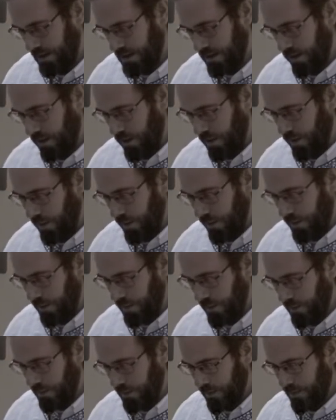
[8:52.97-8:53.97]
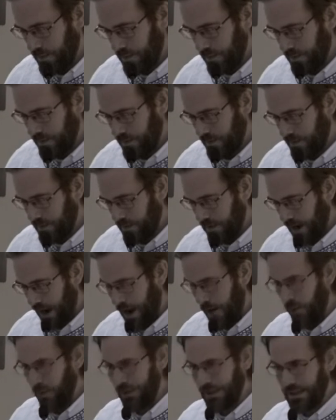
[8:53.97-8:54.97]
so
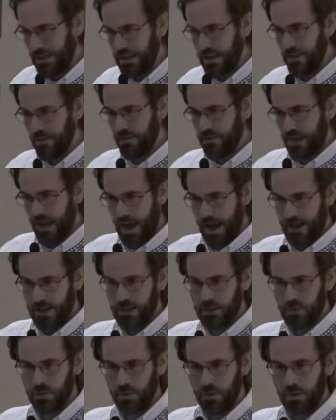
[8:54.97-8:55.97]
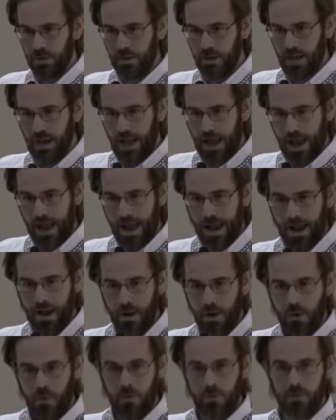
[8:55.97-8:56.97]
I will leave the actual
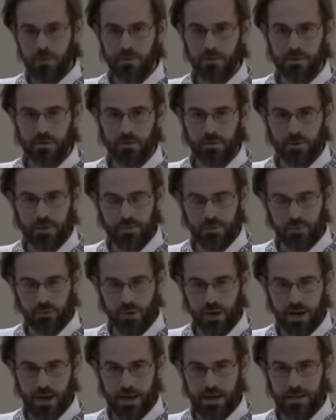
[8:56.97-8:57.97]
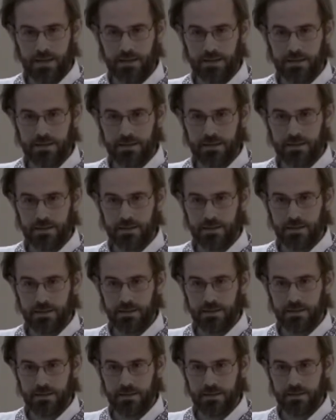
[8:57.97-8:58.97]
how we pray
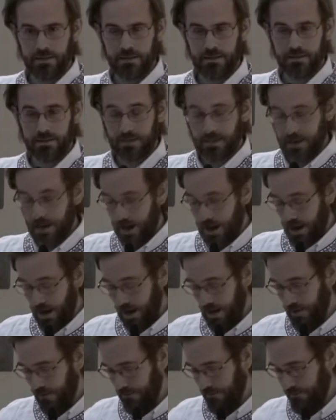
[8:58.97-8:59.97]
to God,